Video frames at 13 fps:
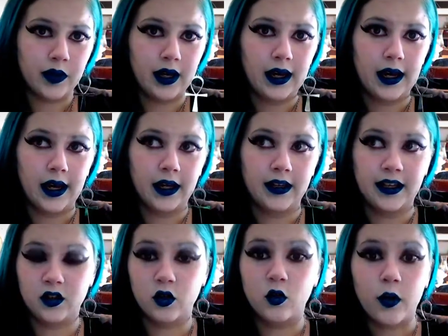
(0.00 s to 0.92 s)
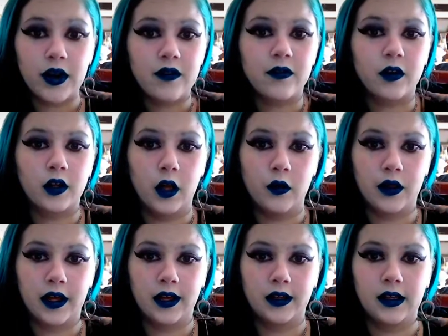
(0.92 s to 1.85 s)
And that's great for
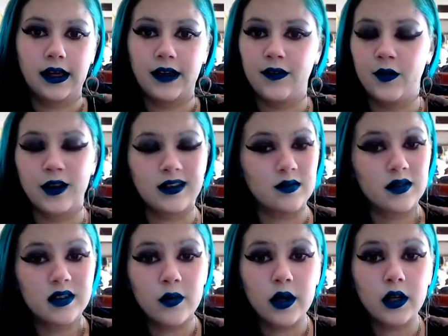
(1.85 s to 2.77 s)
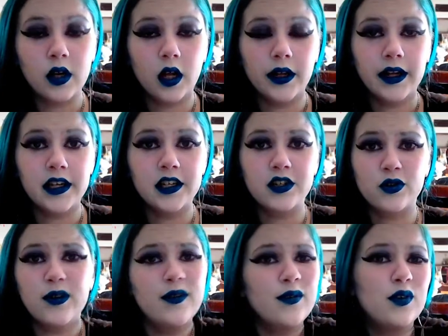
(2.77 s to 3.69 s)
clothing. Like if you've got some sewing knowledge, or
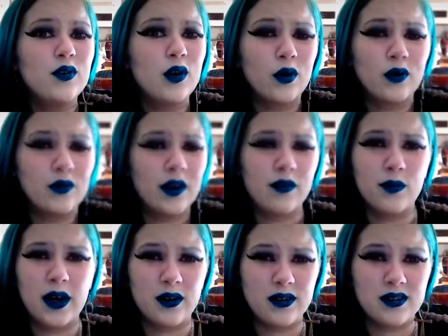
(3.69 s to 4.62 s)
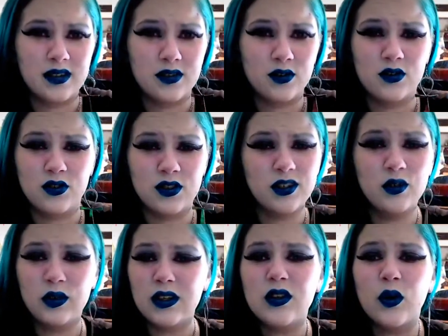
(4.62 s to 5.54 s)
even if you don't, if you have a pair of scissors, you
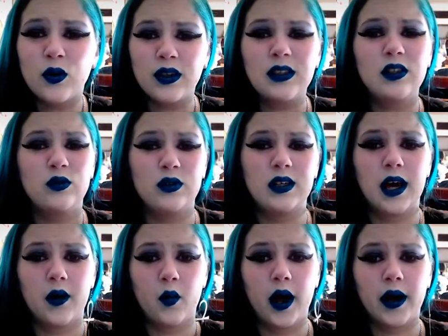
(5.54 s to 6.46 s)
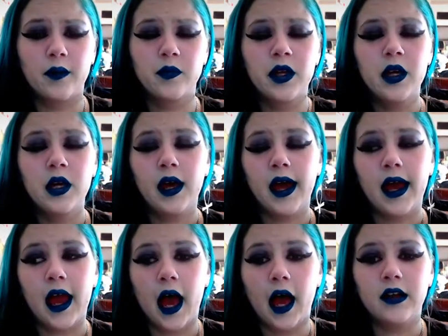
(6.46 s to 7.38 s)
can totally do DIY.
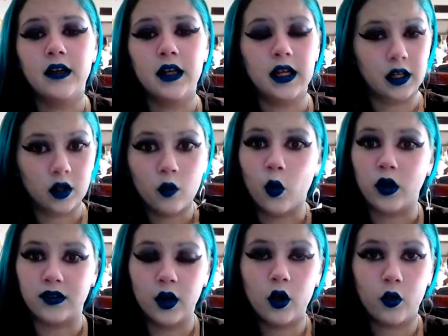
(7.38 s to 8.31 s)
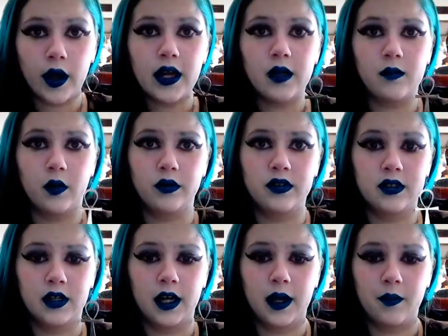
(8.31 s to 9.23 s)
And it works out great most of the
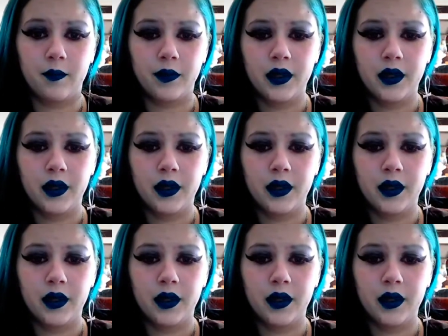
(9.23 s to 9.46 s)
time.